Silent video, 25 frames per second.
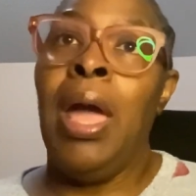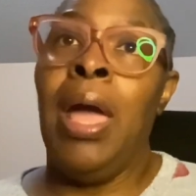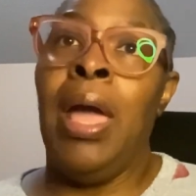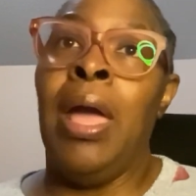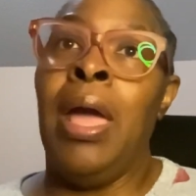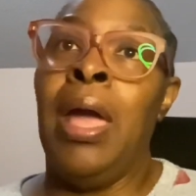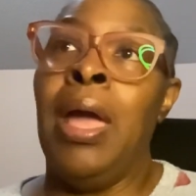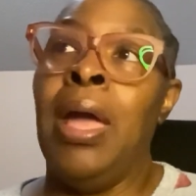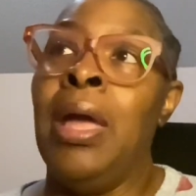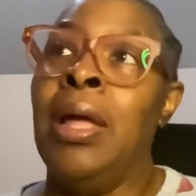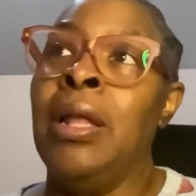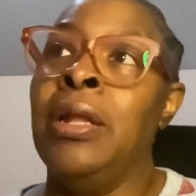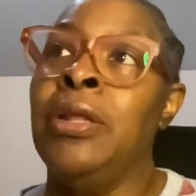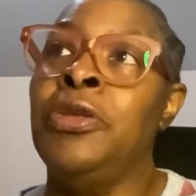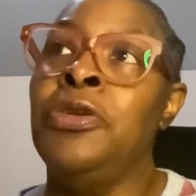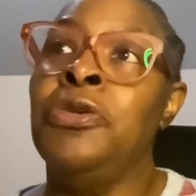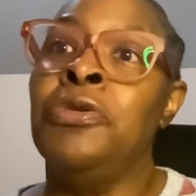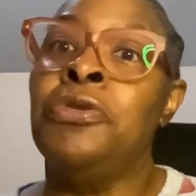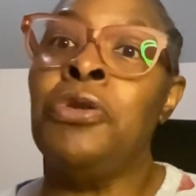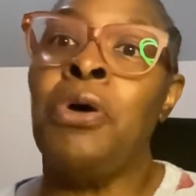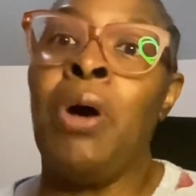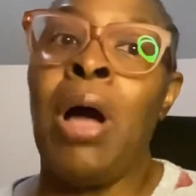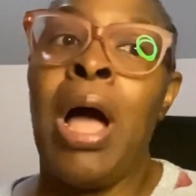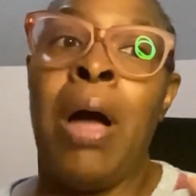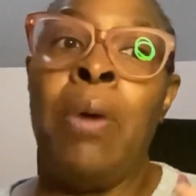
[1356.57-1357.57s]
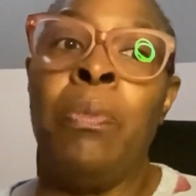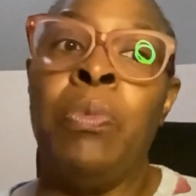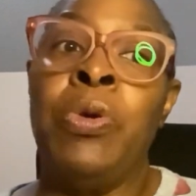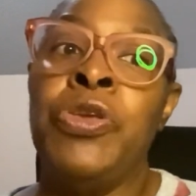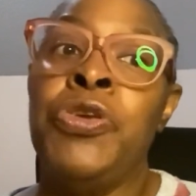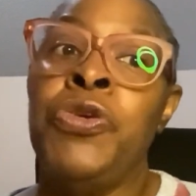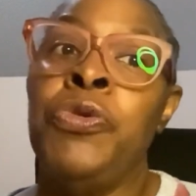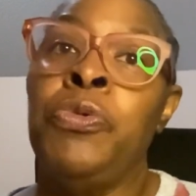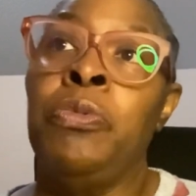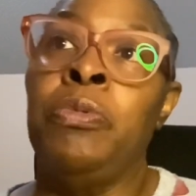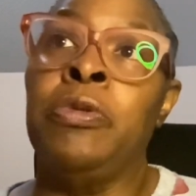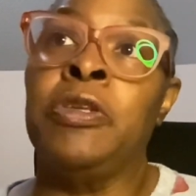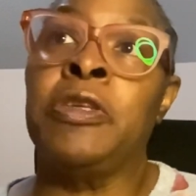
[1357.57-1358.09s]
And you know how when
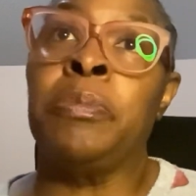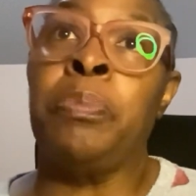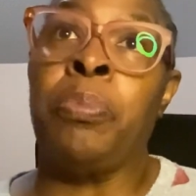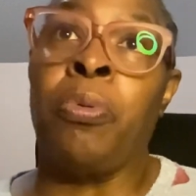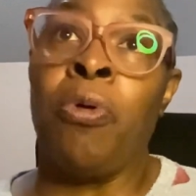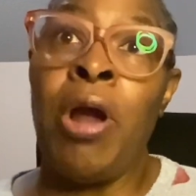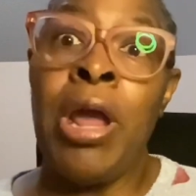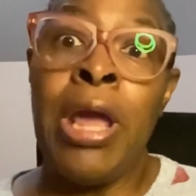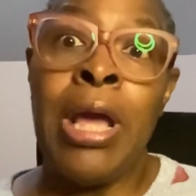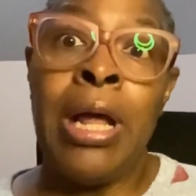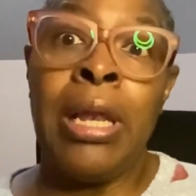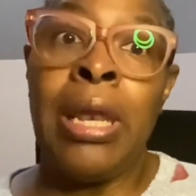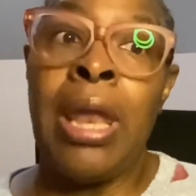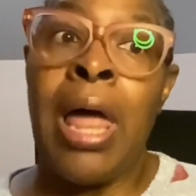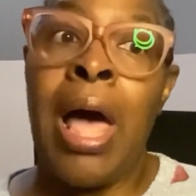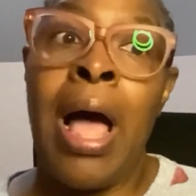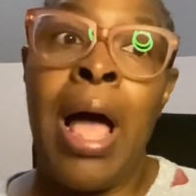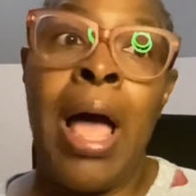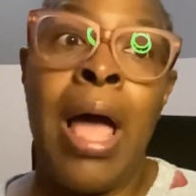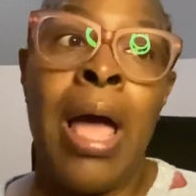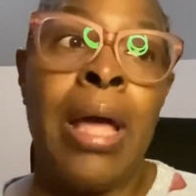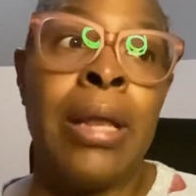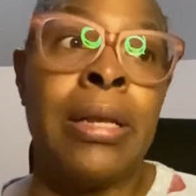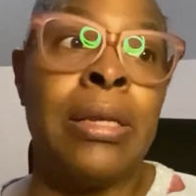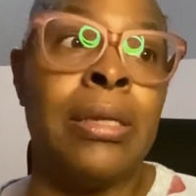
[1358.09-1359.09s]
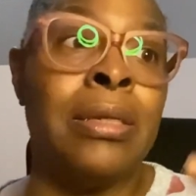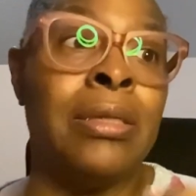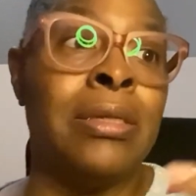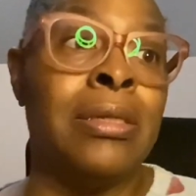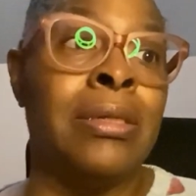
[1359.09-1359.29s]
you spray a lot,